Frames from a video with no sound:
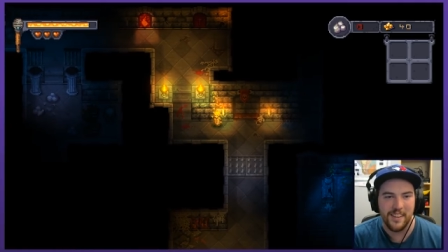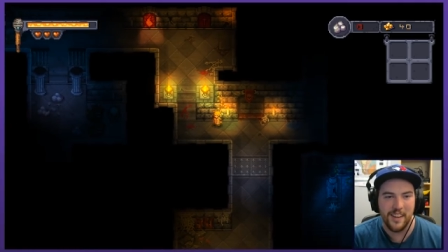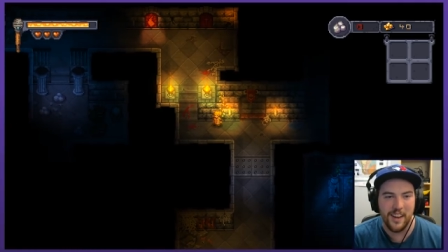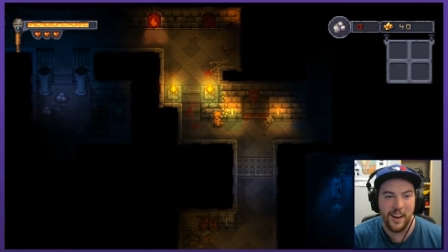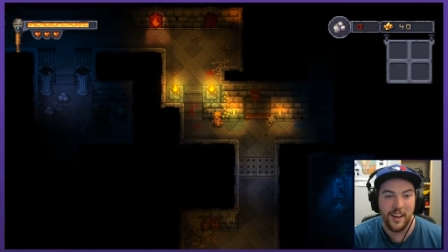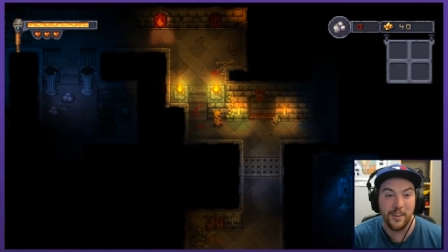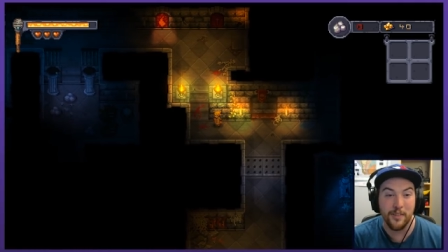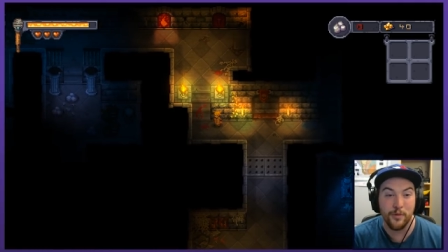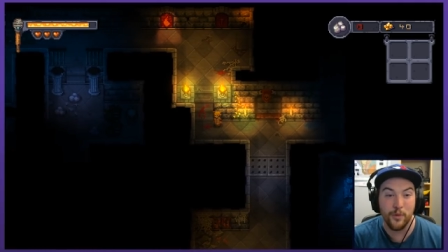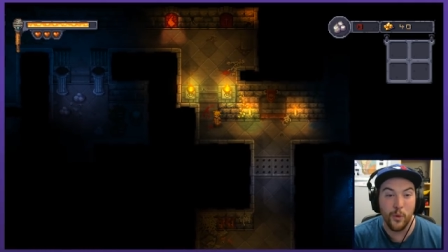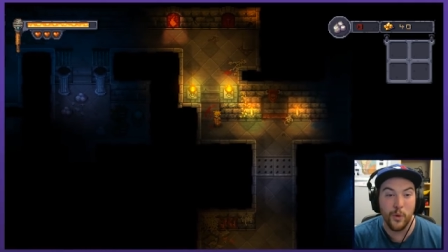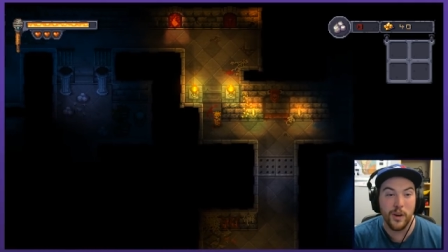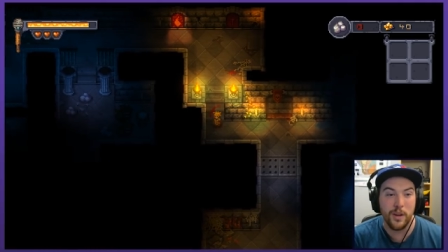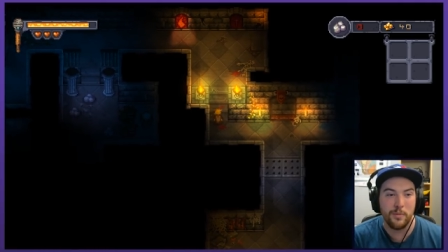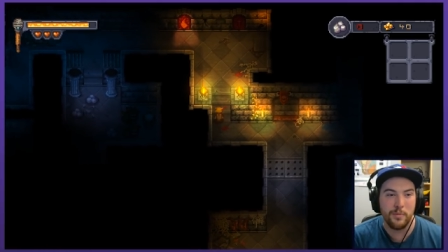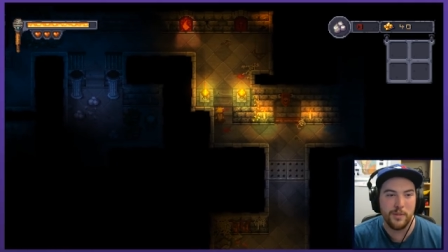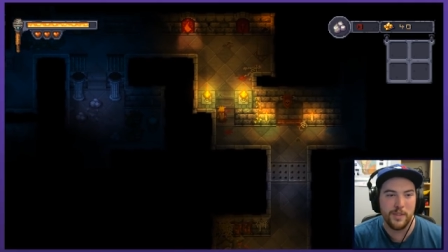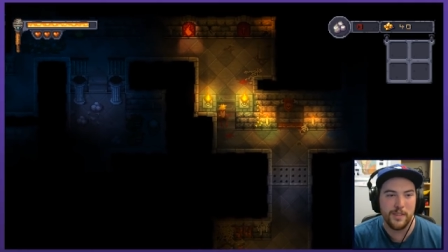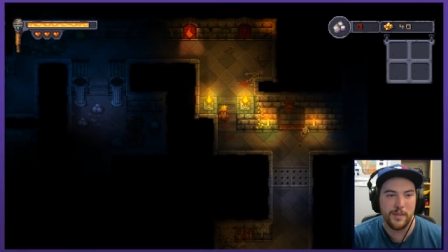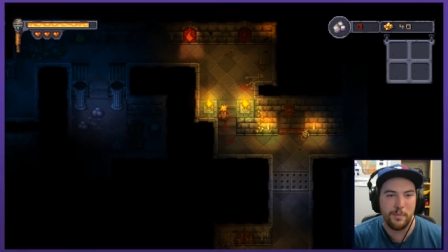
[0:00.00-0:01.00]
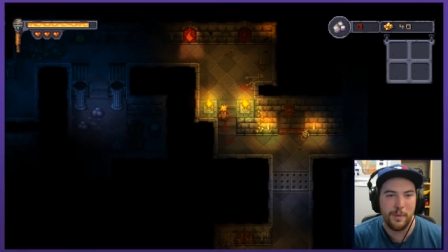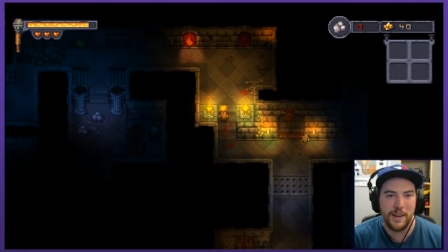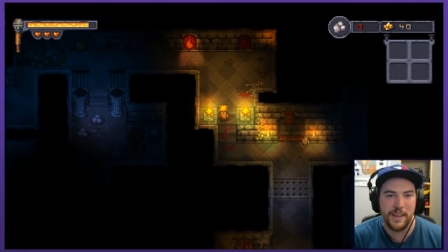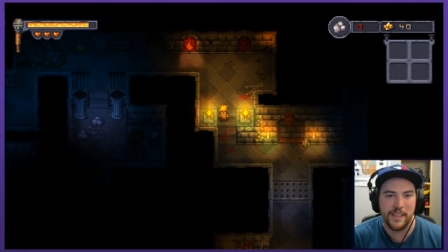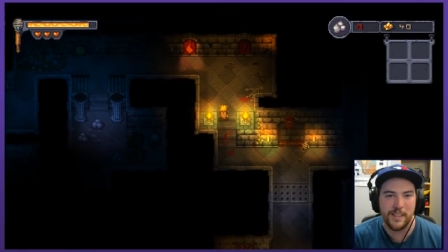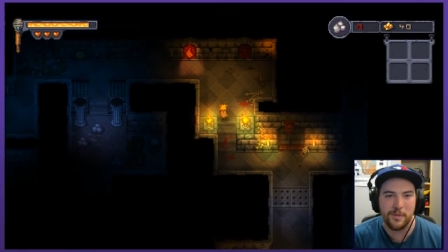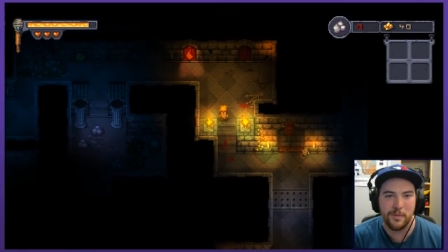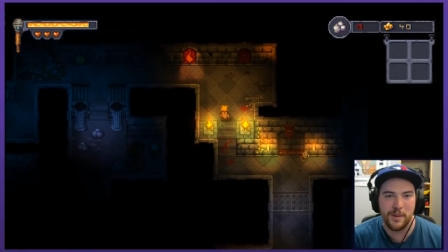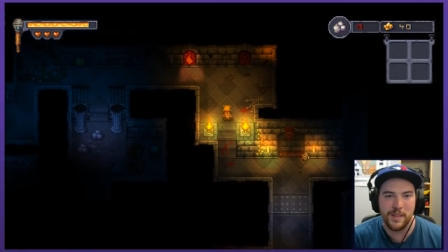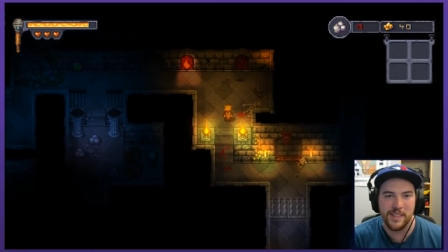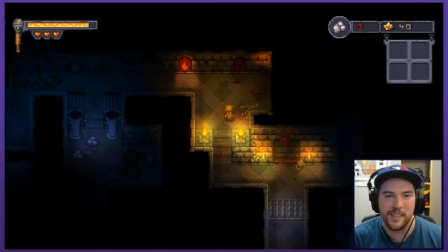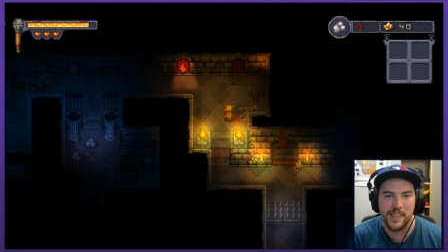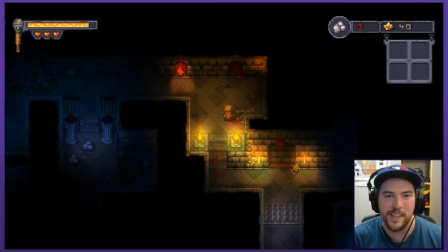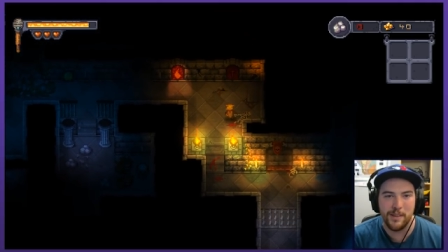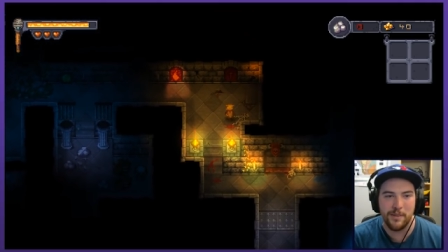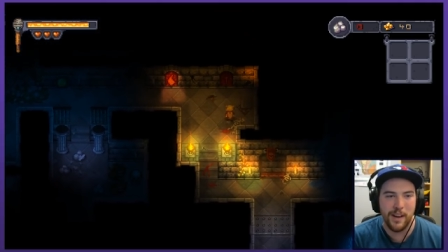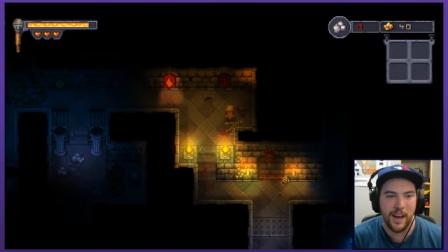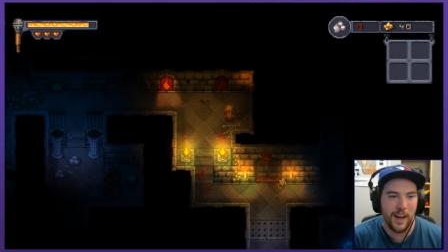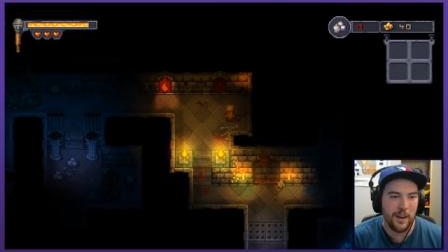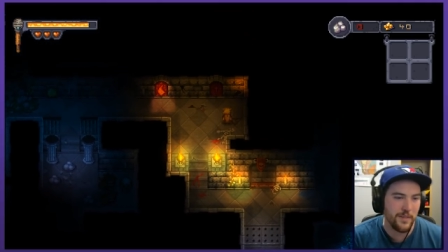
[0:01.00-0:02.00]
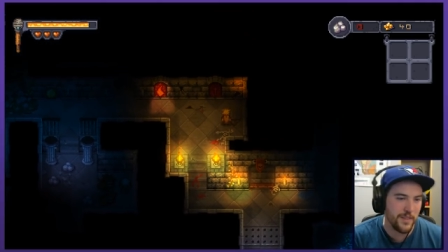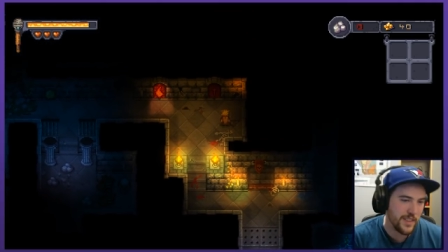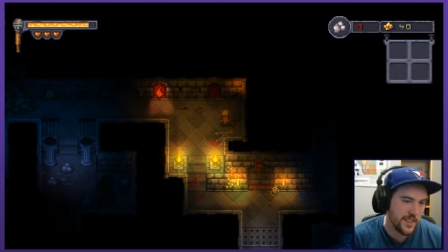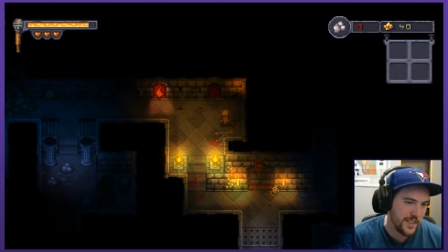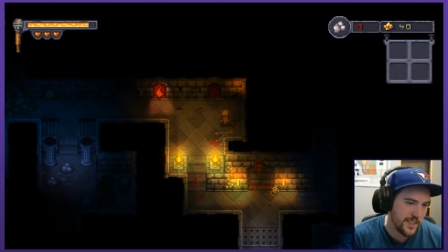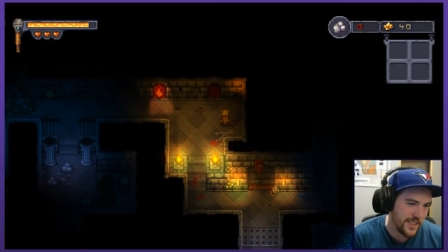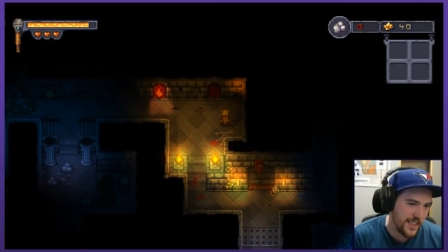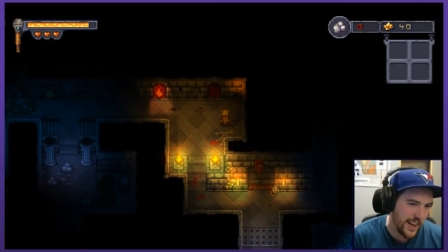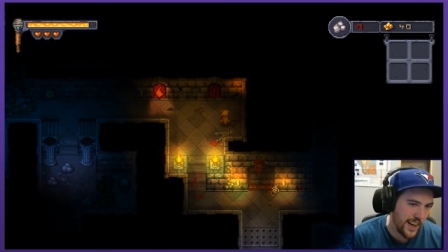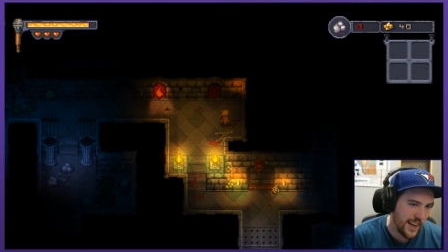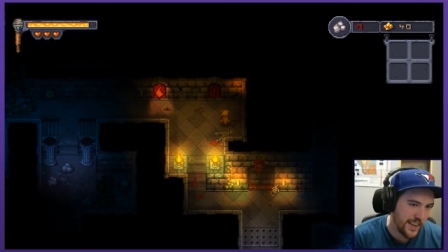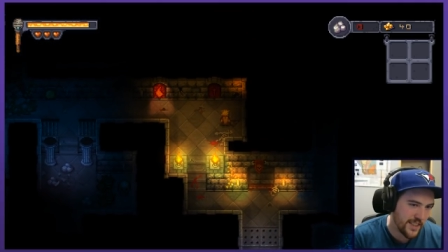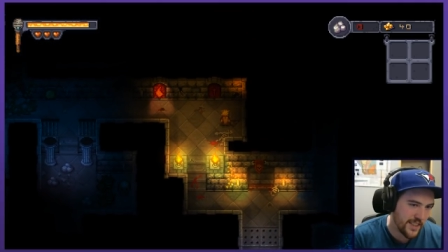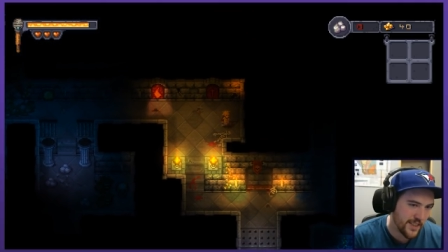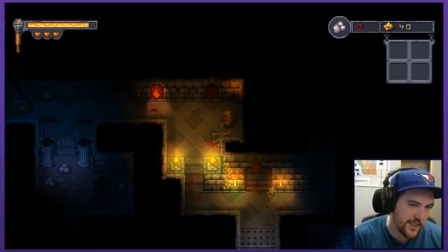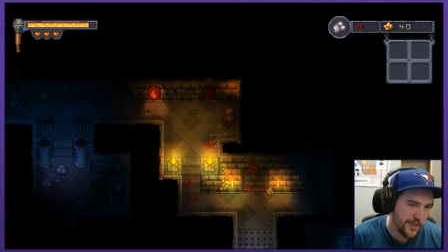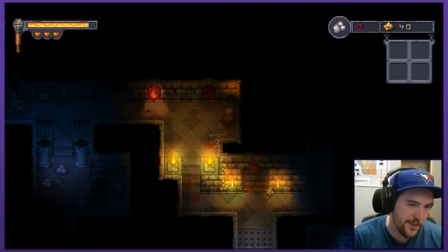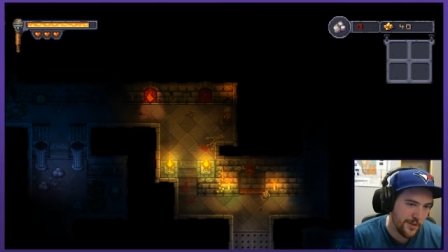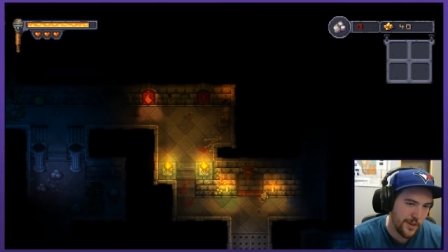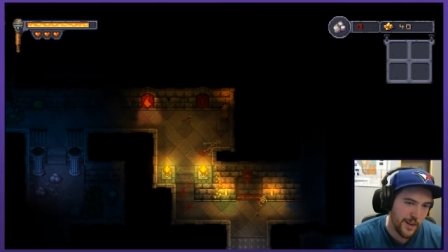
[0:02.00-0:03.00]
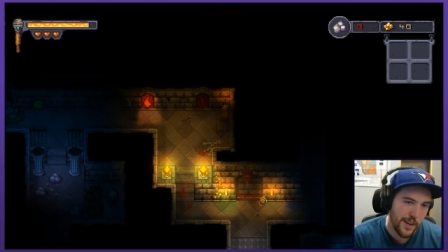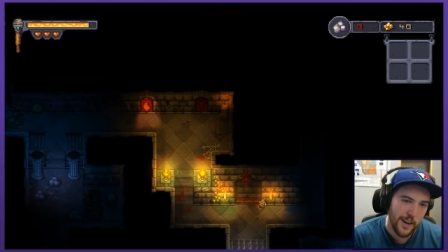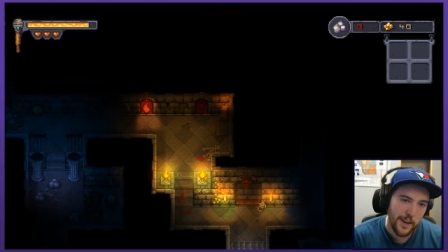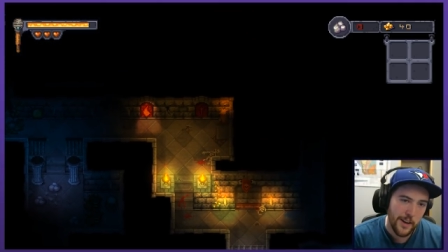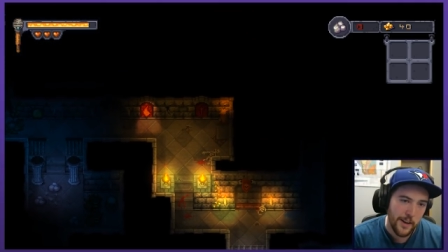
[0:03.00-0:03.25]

unavoidable spikes, ones that you have to just dash through.